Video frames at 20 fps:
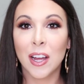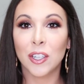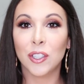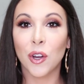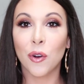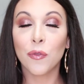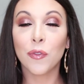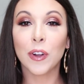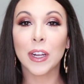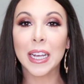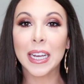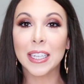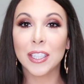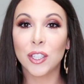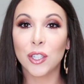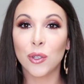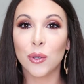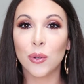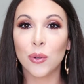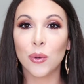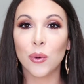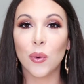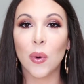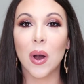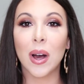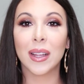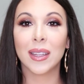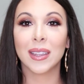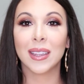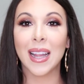Don't forget to
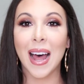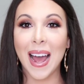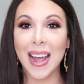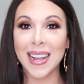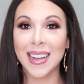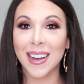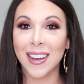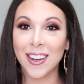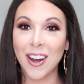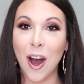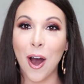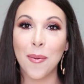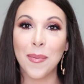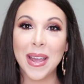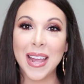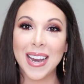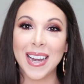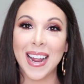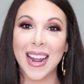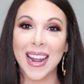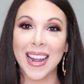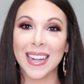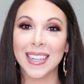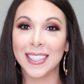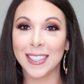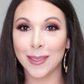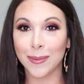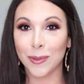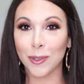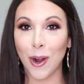like, comment,
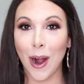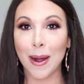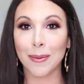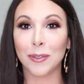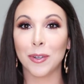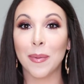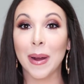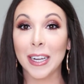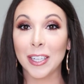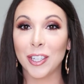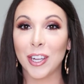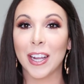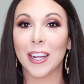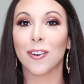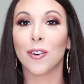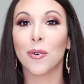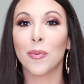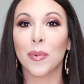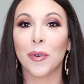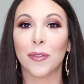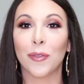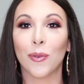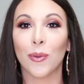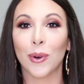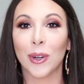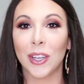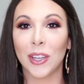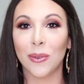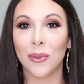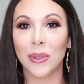and subscribe to my channel
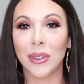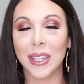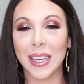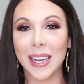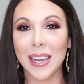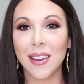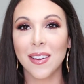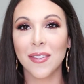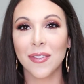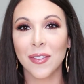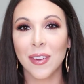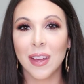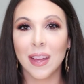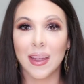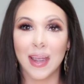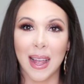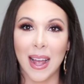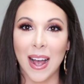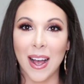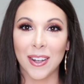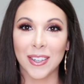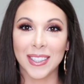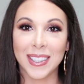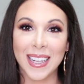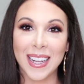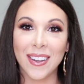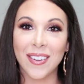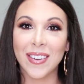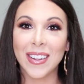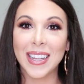before you leave. I'll
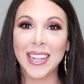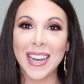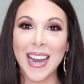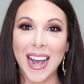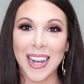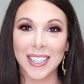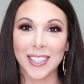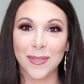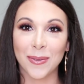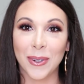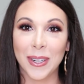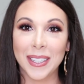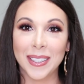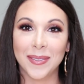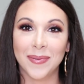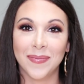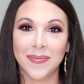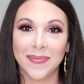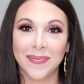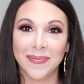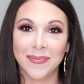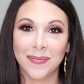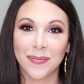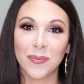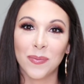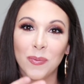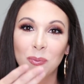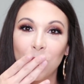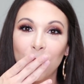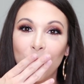see you in the next one.
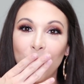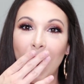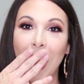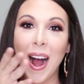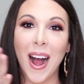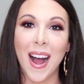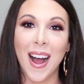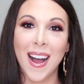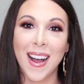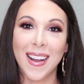Mwah.